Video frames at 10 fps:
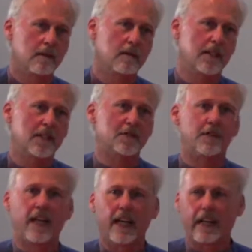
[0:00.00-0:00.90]
It's
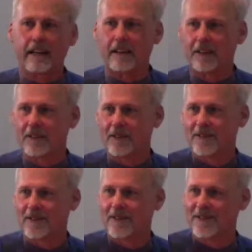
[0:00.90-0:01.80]
vague.
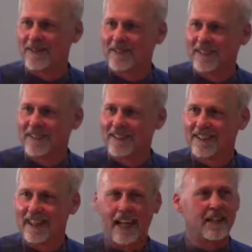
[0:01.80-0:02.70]

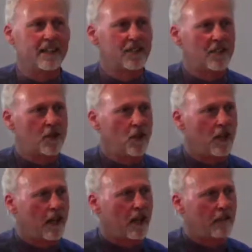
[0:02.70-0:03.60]
And this has gone
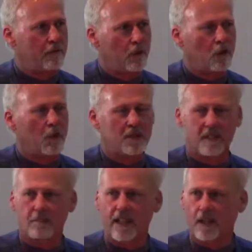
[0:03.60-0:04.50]
on for what
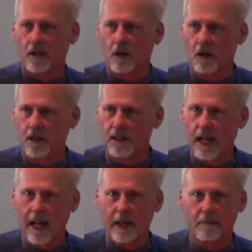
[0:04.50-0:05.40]
seems like a long
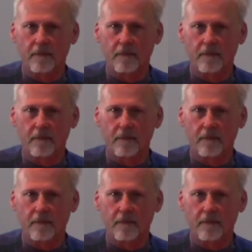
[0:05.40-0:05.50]
time.